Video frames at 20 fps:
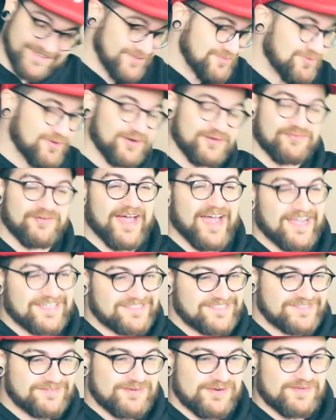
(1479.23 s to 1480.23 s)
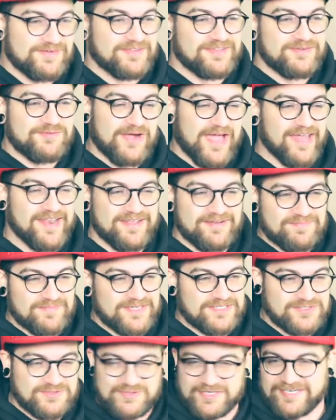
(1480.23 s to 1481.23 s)
You work fast. You edit
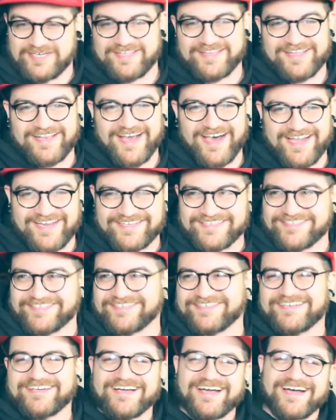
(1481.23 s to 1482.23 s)
much quicker than I do.